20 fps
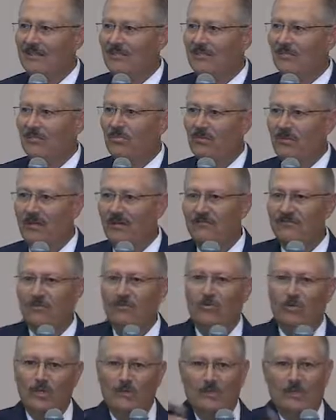they jump around
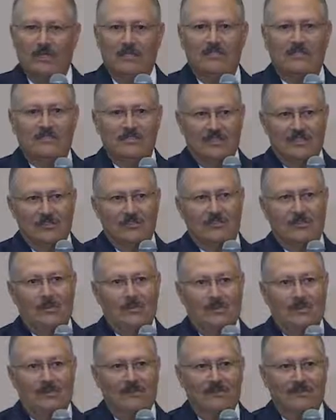from one medical center to
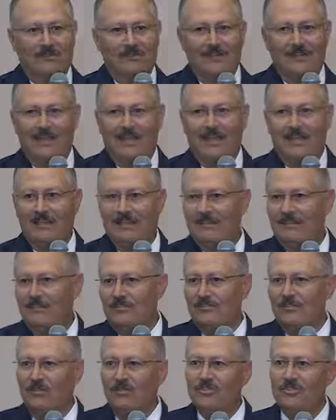another. And then
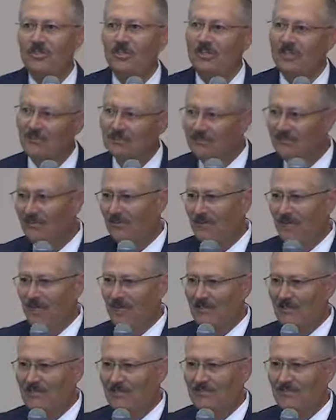there's no sharing of
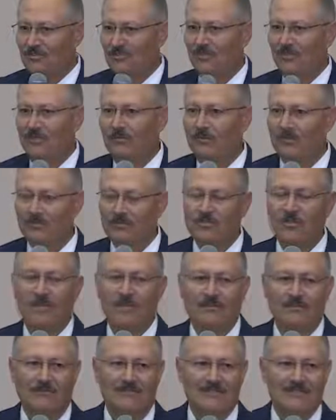information, so when we're trying
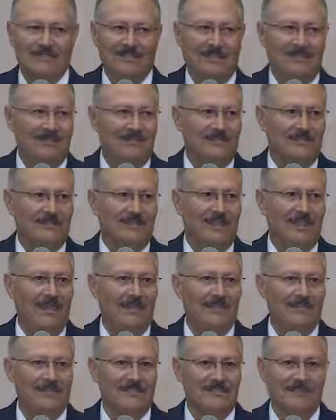to investigate this
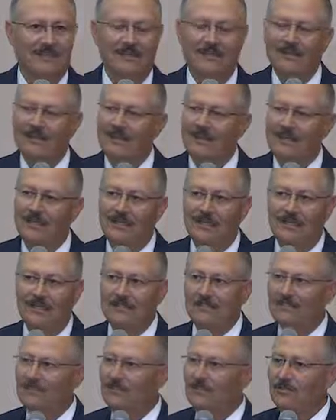case,
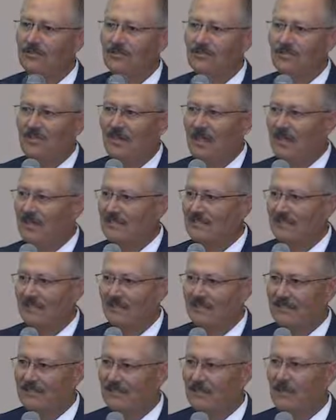it's a huge task
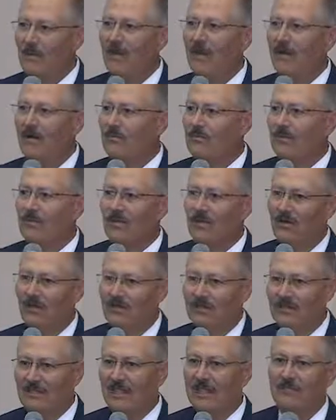unless somehow we know
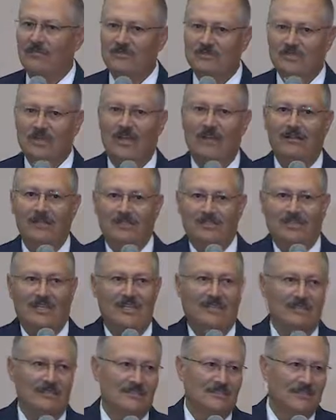that that child was
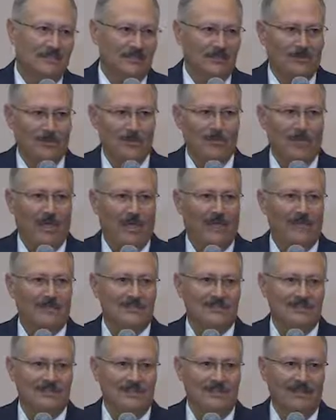at this center in the
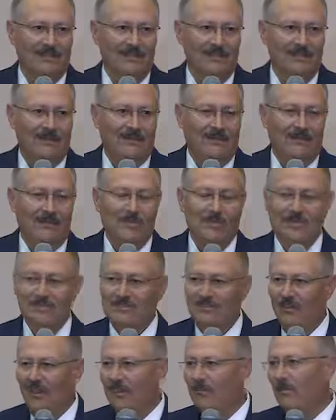past.
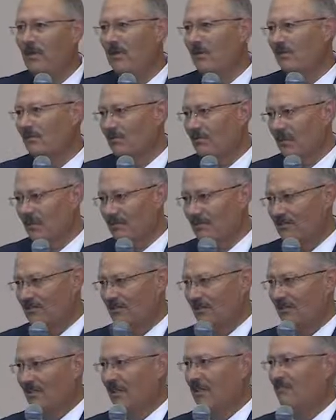Because of all the medical records
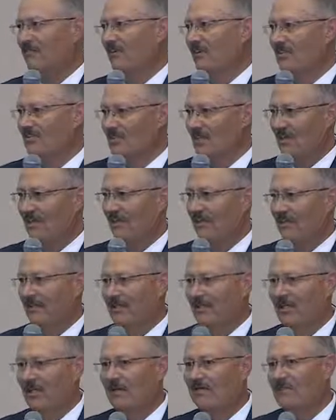and the confidentiality,
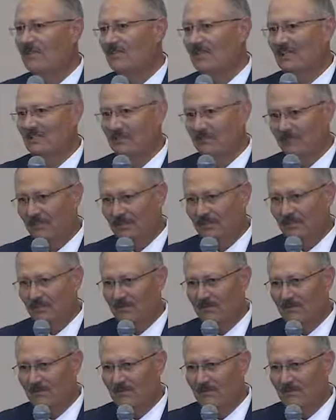it becomes very difficult,